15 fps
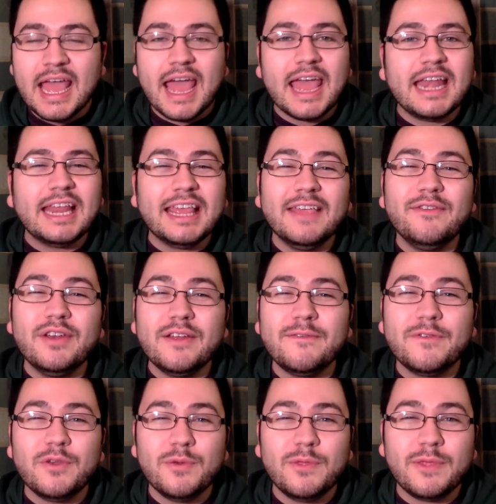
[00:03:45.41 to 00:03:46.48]
And even
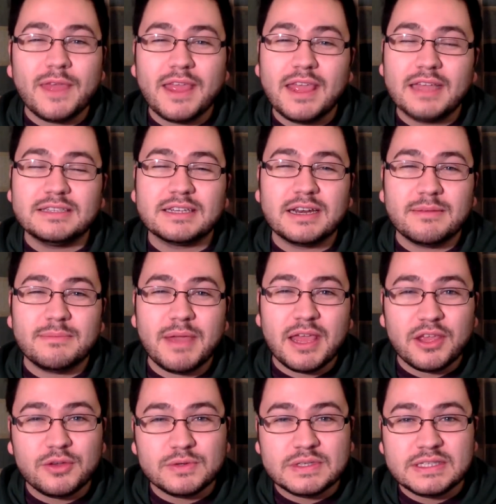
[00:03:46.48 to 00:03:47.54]
if you think it's going to
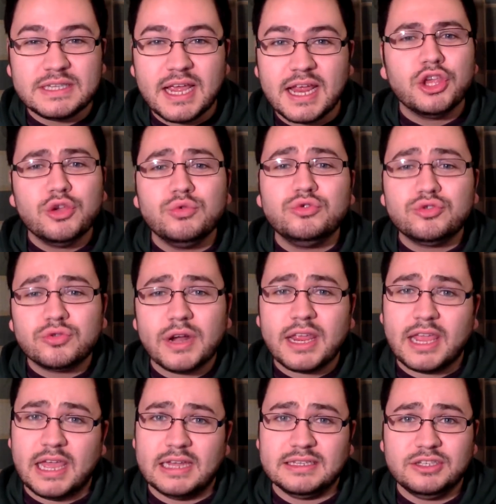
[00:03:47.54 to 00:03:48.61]
make you sick, you drink
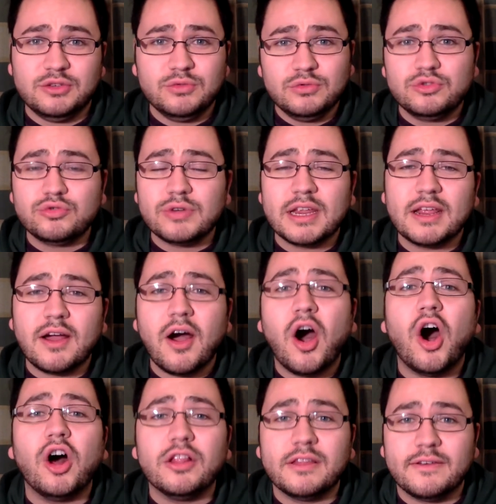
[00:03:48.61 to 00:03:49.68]
it. You drink
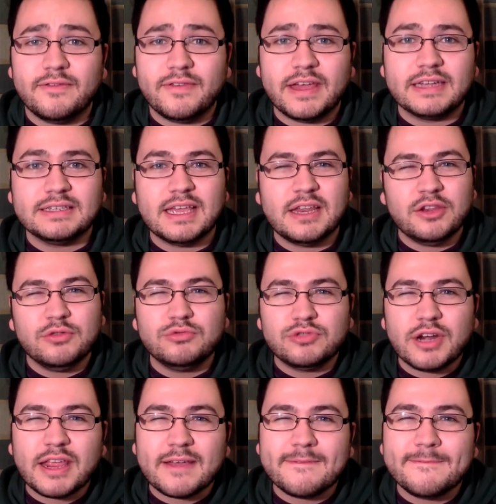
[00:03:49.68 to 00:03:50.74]
all of it, and you
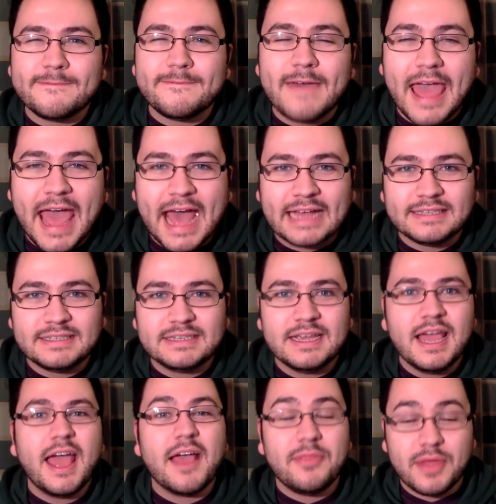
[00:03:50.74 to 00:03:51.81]
drink it fast.
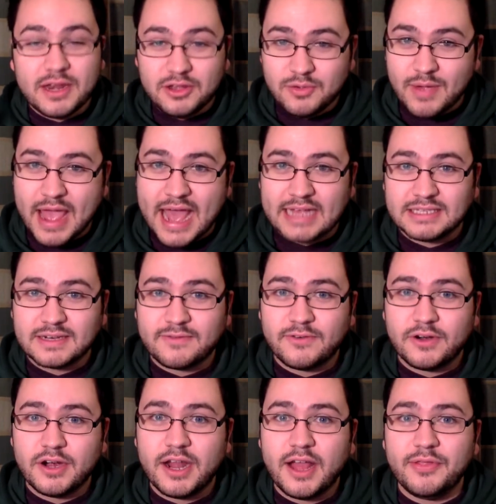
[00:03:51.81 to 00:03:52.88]
And then you ask
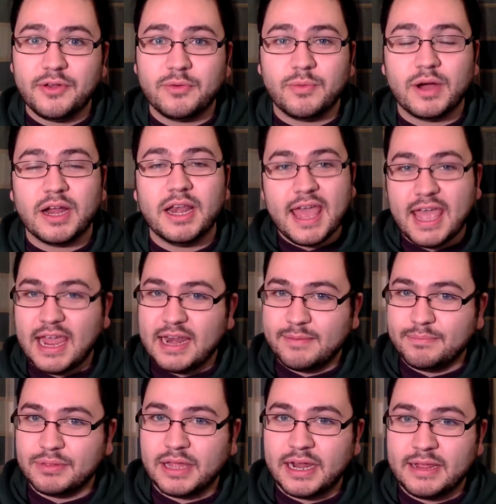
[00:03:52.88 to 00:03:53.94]
for another one and a
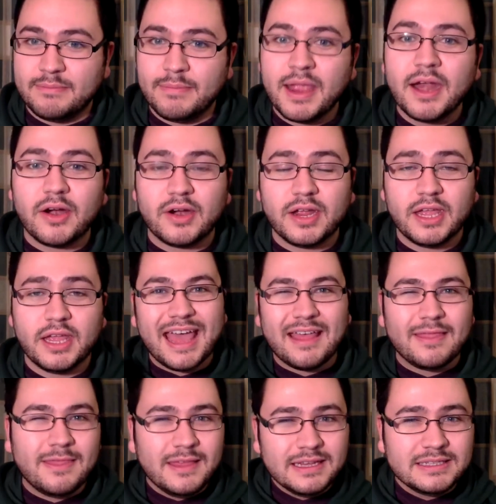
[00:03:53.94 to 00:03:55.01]
Bloody Mary. At
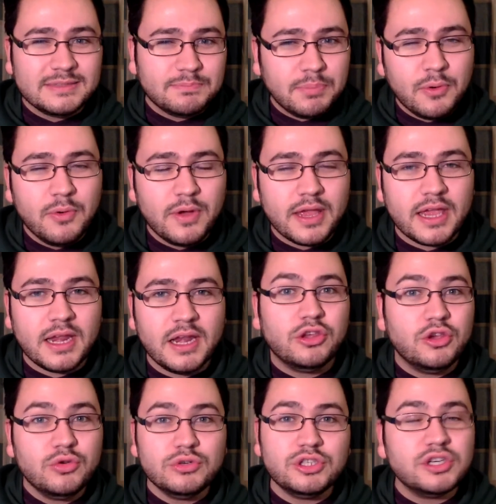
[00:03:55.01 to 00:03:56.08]
this point,
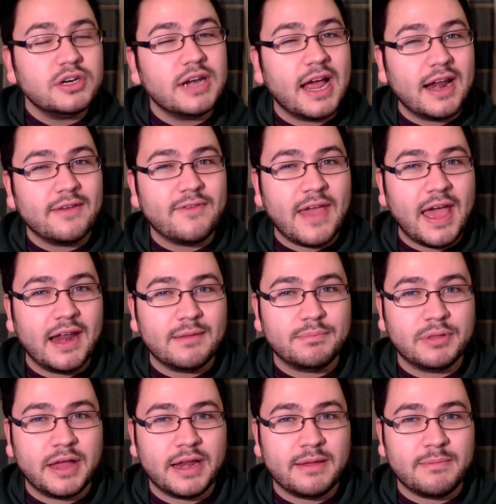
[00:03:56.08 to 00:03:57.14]
you should not have had a
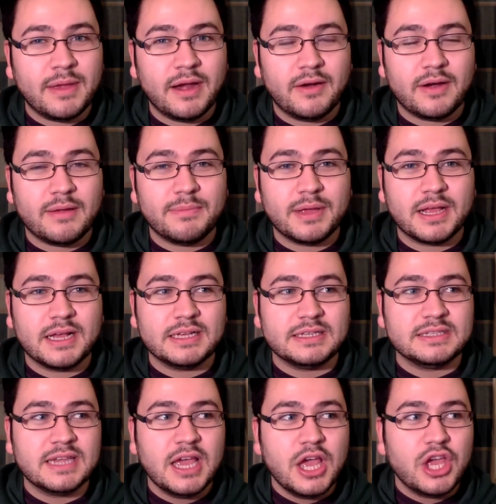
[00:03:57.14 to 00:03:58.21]
Bloody Mary because
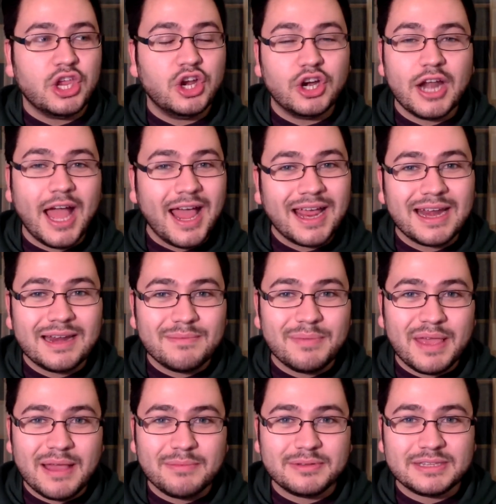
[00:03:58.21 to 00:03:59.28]
you're not going to
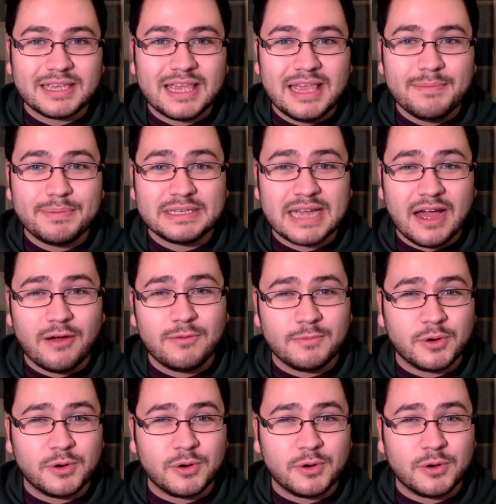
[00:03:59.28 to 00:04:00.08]
be able to keep it down